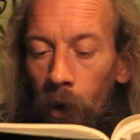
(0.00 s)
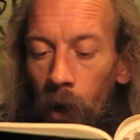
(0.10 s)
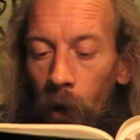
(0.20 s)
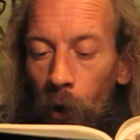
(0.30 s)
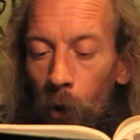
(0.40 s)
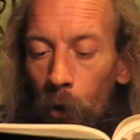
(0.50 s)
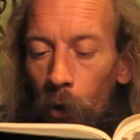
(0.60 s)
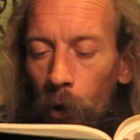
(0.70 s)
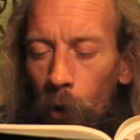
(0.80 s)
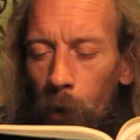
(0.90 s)
I know
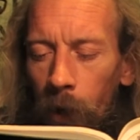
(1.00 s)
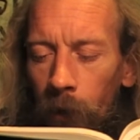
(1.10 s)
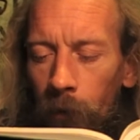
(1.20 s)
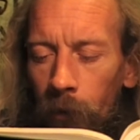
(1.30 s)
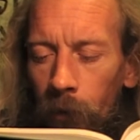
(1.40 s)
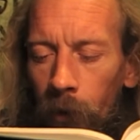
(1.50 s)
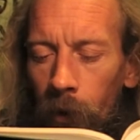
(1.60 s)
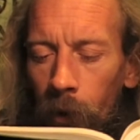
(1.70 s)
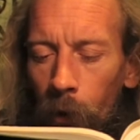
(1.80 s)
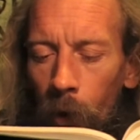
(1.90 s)
all your ways.
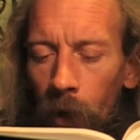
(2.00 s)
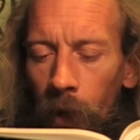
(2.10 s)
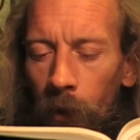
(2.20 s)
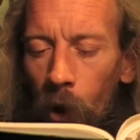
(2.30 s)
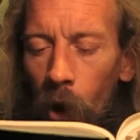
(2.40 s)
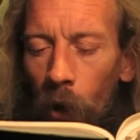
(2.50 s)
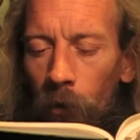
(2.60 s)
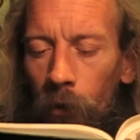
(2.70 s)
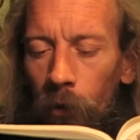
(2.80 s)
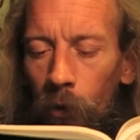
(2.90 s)
You are neither
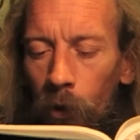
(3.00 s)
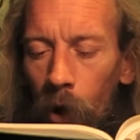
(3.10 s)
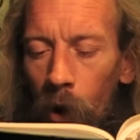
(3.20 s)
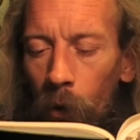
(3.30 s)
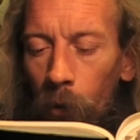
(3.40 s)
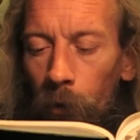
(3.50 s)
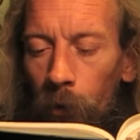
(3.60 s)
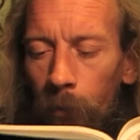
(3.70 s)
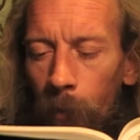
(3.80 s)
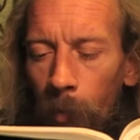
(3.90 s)
hot nor cold.
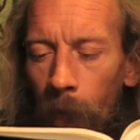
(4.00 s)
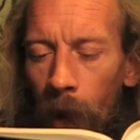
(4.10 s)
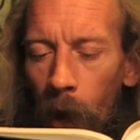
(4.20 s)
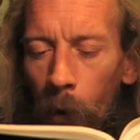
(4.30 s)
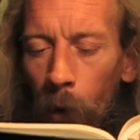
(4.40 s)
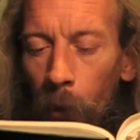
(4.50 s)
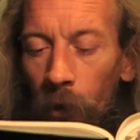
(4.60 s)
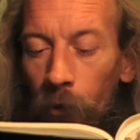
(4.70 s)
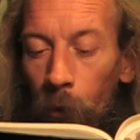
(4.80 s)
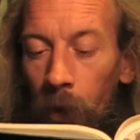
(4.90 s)
How I
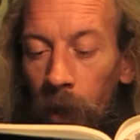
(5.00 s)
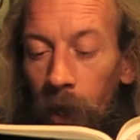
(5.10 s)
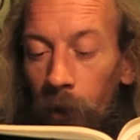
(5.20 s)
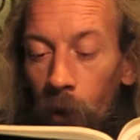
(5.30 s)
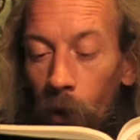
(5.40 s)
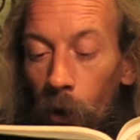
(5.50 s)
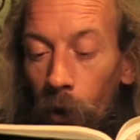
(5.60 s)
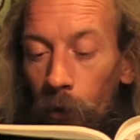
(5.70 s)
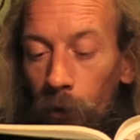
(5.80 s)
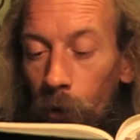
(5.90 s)
wish you were either
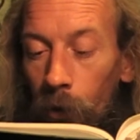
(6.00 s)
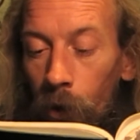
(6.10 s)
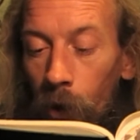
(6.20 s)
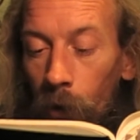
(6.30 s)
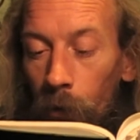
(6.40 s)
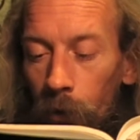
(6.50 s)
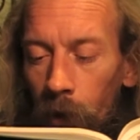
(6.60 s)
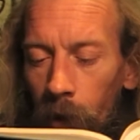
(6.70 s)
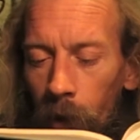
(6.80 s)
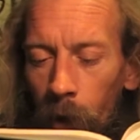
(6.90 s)
hot or cold,
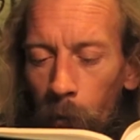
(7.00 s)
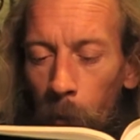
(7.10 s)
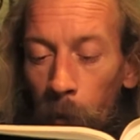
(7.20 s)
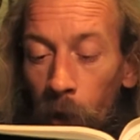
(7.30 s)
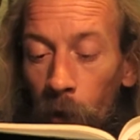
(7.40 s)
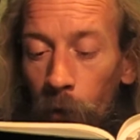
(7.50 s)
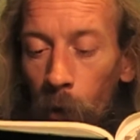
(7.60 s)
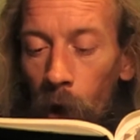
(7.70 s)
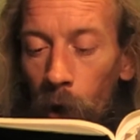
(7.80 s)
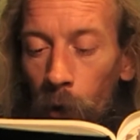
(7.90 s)
but because
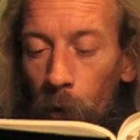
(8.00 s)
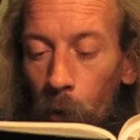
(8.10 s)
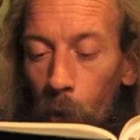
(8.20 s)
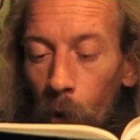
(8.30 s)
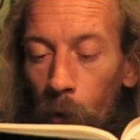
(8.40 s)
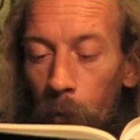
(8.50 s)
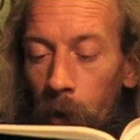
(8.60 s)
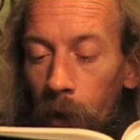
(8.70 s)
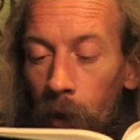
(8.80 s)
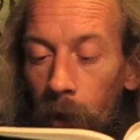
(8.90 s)
you are lukewarm,
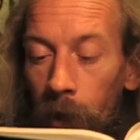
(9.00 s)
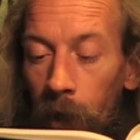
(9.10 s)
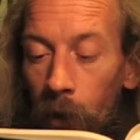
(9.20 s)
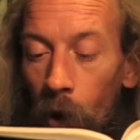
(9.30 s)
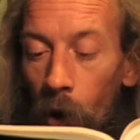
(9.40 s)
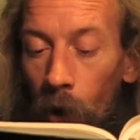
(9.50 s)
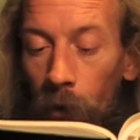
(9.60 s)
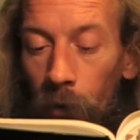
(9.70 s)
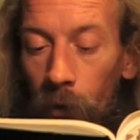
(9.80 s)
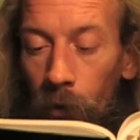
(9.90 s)
neither
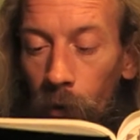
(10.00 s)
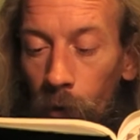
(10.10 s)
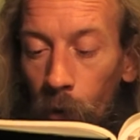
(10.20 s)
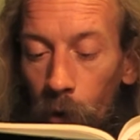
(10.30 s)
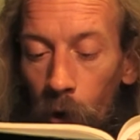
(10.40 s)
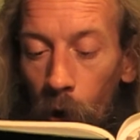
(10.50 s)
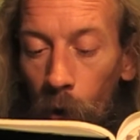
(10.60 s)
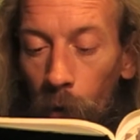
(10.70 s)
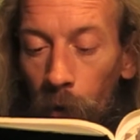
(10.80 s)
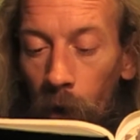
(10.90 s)
hot nor
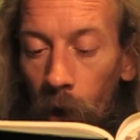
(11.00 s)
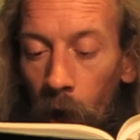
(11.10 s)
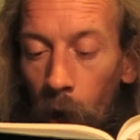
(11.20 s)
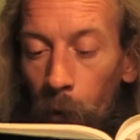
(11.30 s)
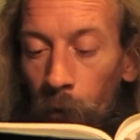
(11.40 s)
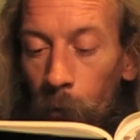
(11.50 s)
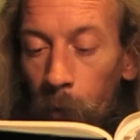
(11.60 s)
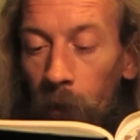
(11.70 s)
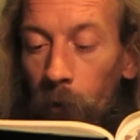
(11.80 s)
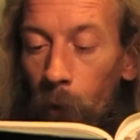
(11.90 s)
cold, I will
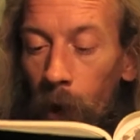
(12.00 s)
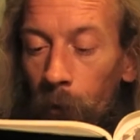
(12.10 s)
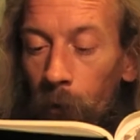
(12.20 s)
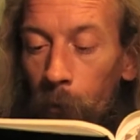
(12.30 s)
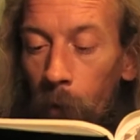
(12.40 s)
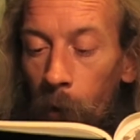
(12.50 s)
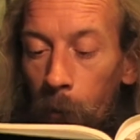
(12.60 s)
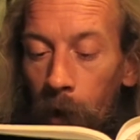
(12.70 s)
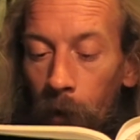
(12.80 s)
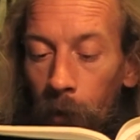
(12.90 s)
spit you out of my
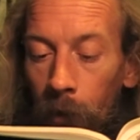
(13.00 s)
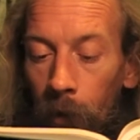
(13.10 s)
mouth.